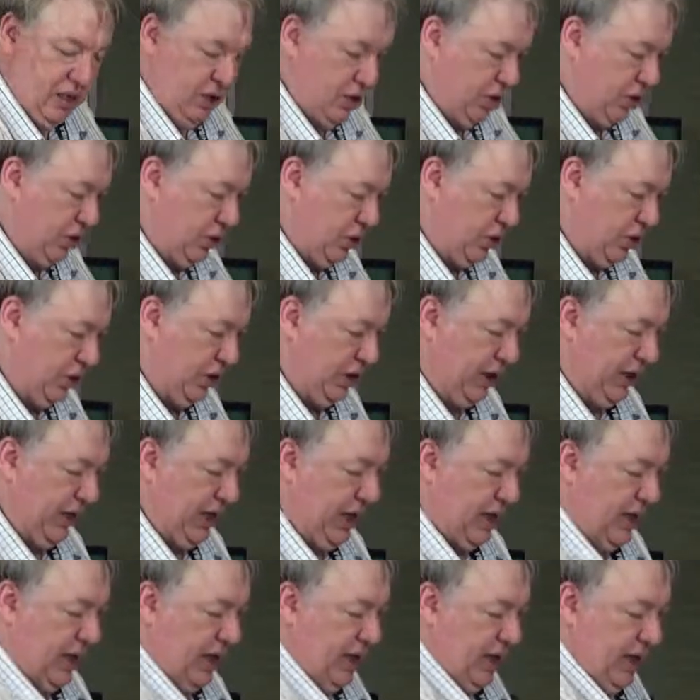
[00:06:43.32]
so as you get
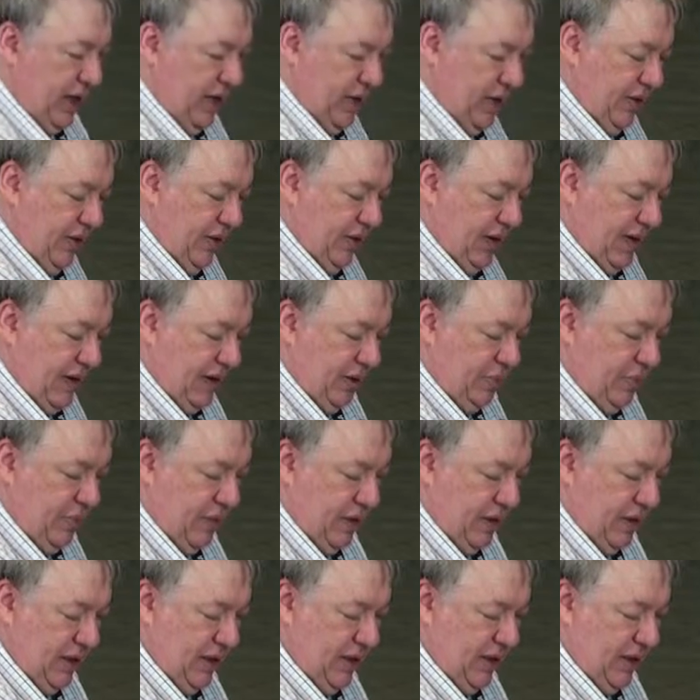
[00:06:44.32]
an idea how the last
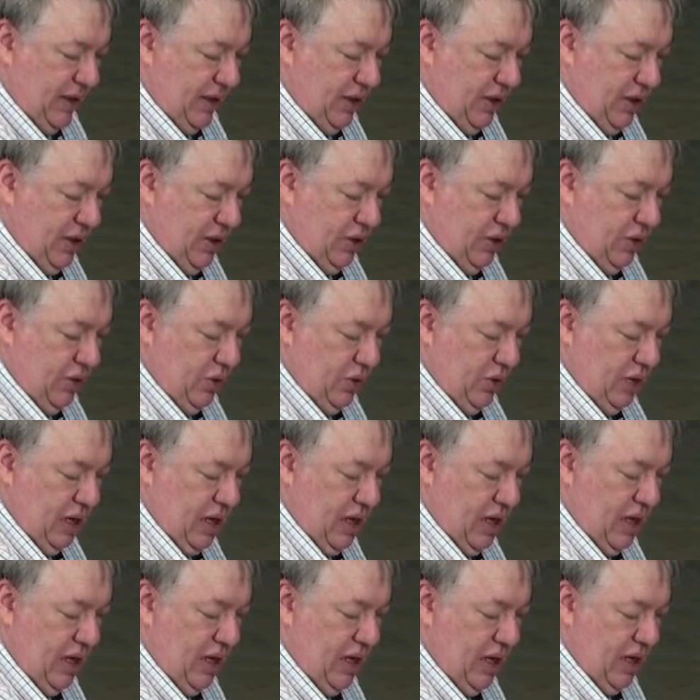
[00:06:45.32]
part section goes.
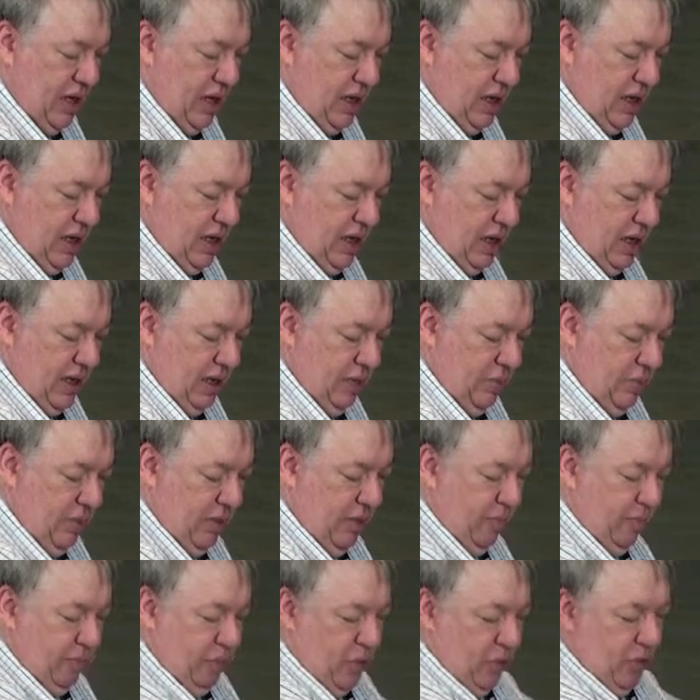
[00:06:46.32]
The
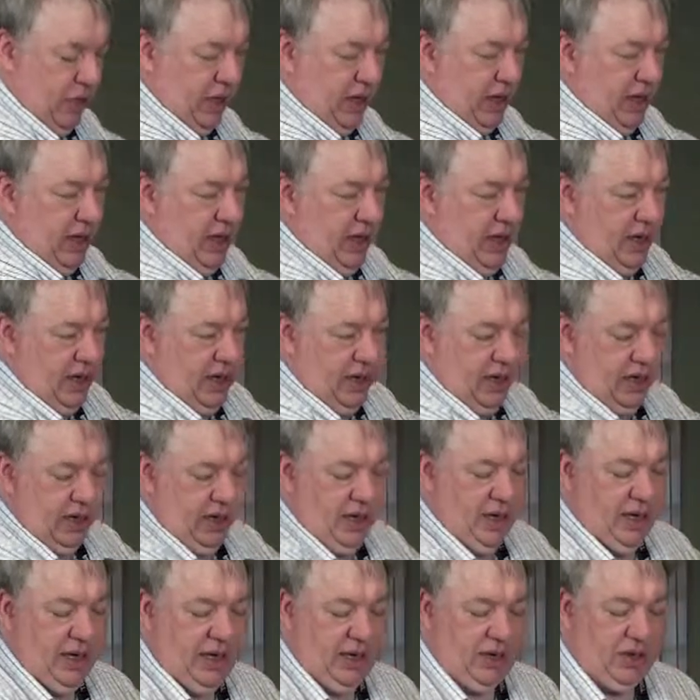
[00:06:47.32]
main body
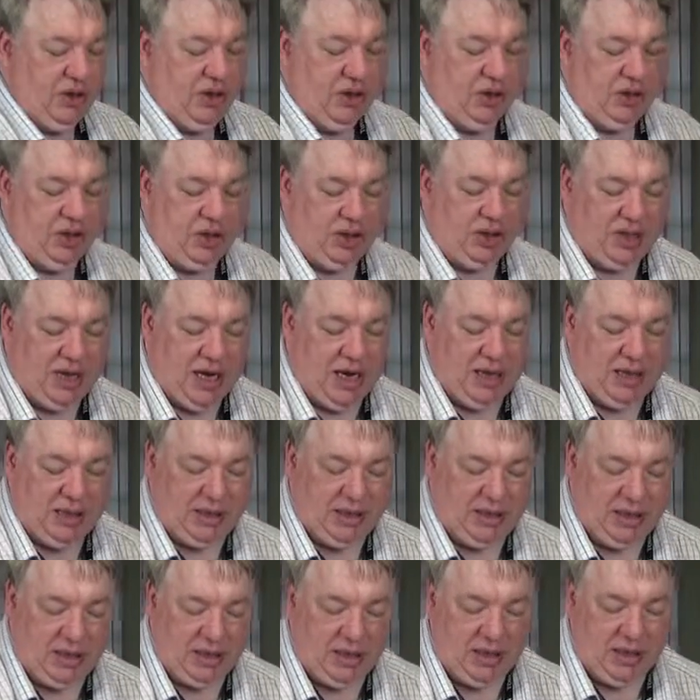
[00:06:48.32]
is just
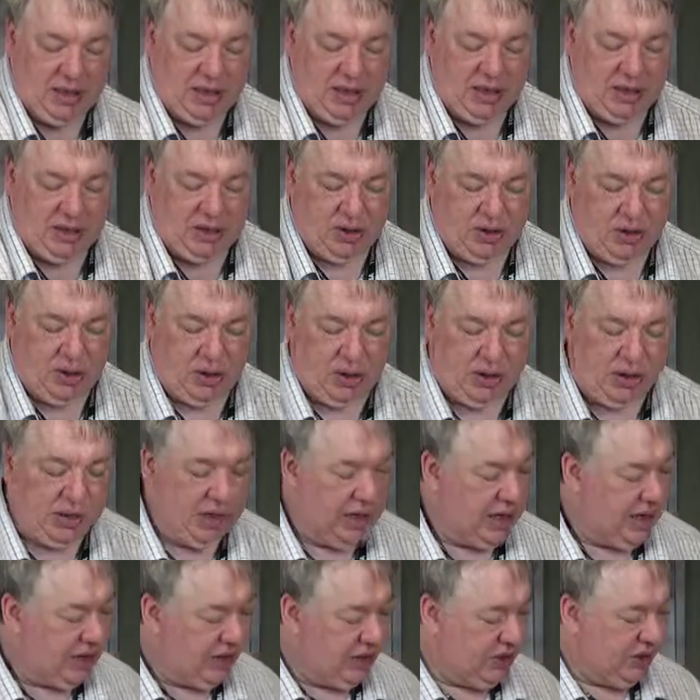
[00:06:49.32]
sat, so that at
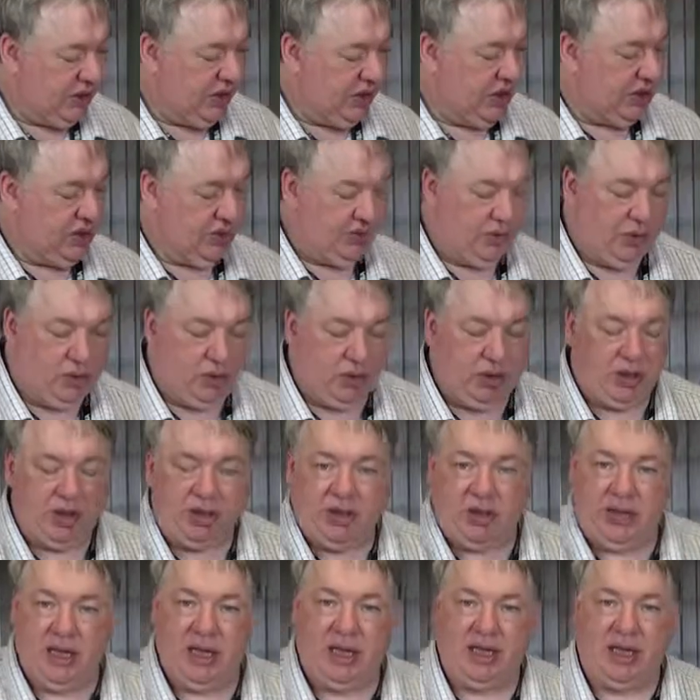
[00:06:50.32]
any stage if you wanted to
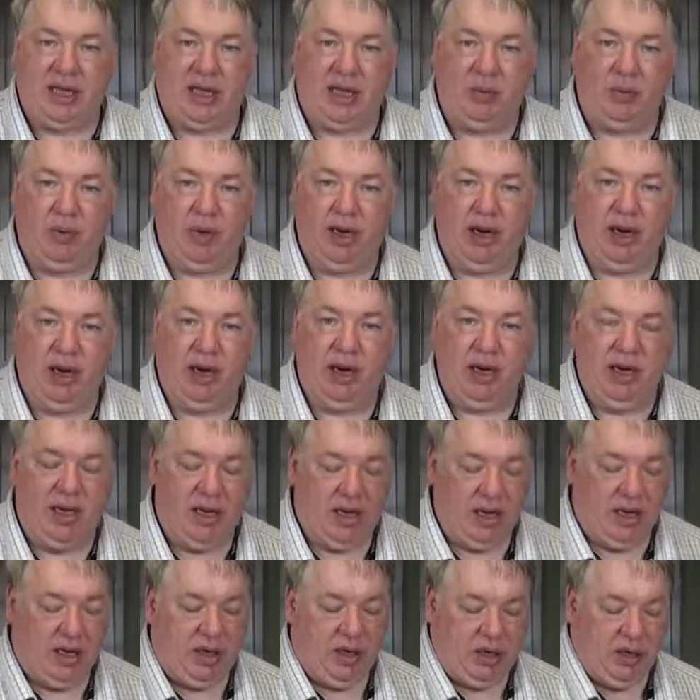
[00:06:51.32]
take that away,
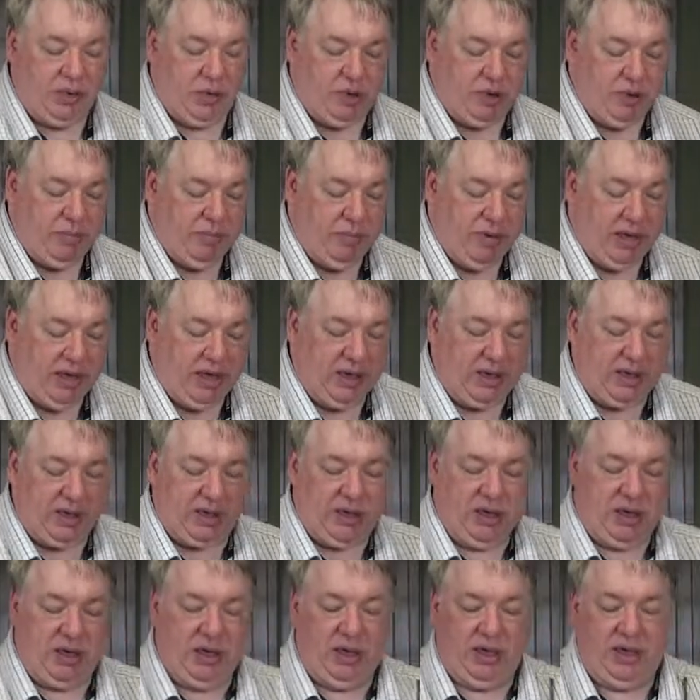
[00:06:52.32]
do some maintenance
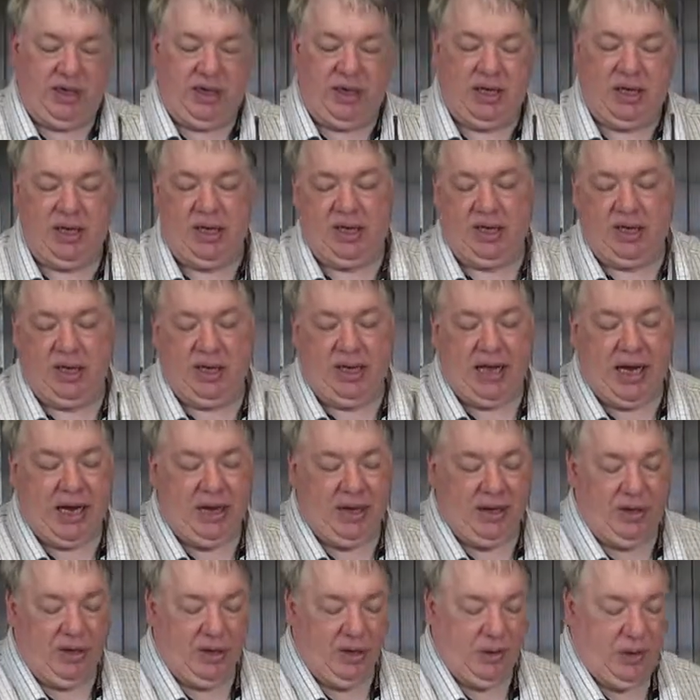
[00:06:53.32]
on it, you
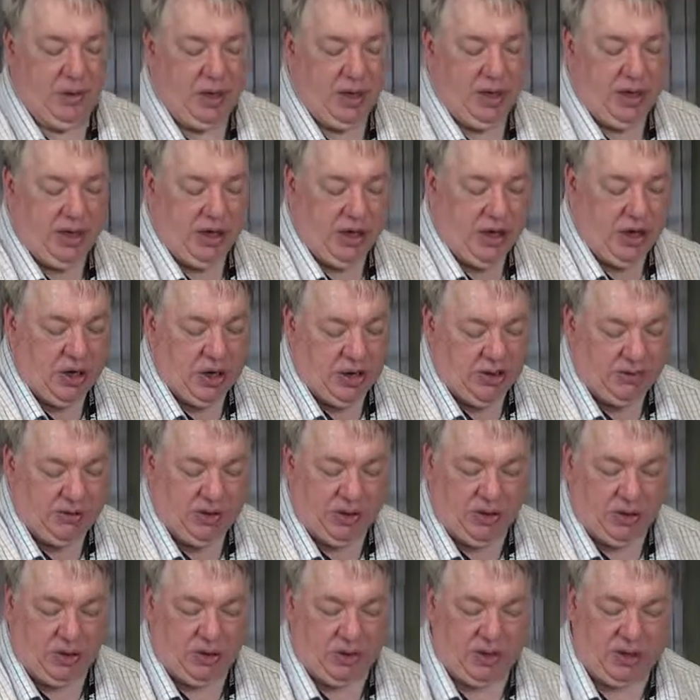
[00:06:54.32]
can do. You don't have to
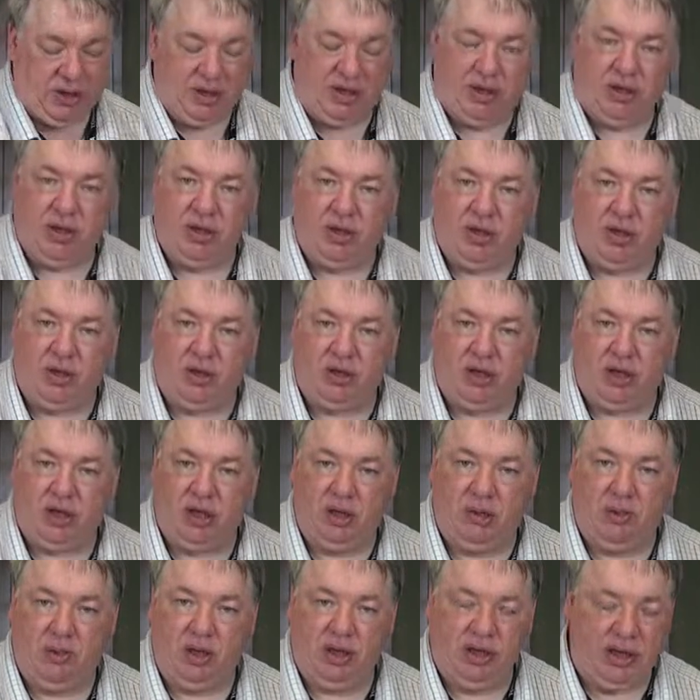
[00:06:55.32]

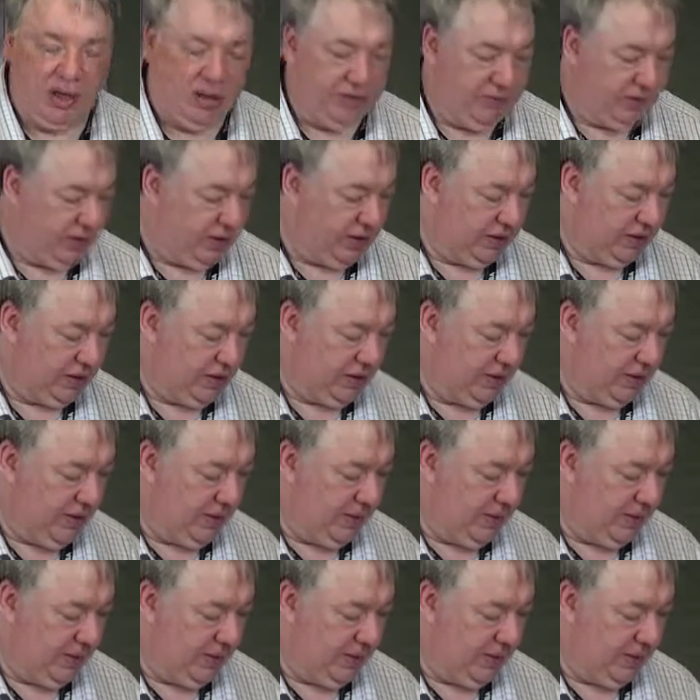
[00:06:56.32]
constantly work in the field,